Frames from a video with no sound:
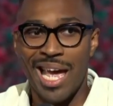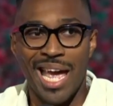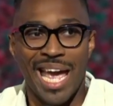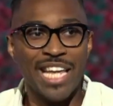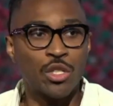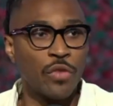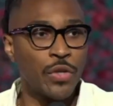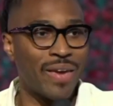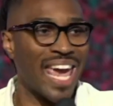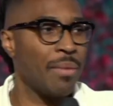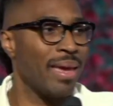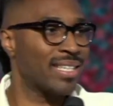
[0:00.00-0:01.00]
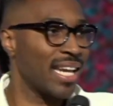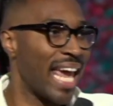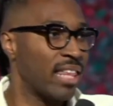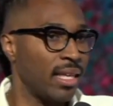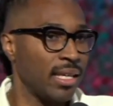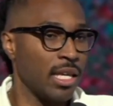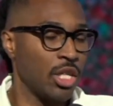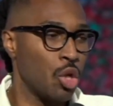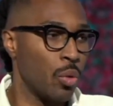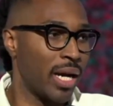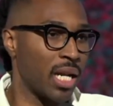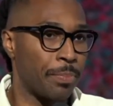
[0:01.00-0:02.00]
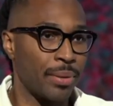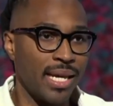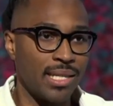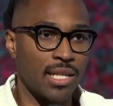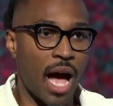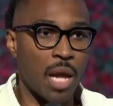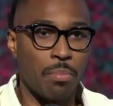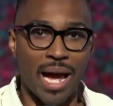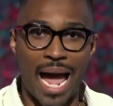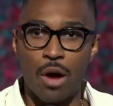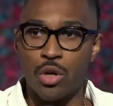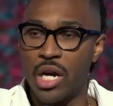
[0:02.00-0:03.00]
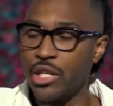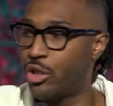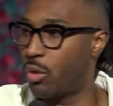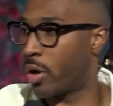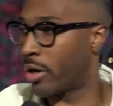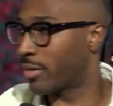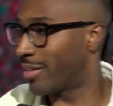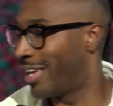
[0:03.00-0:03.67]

And so if you came in today thinking you were going to please God by how good you were,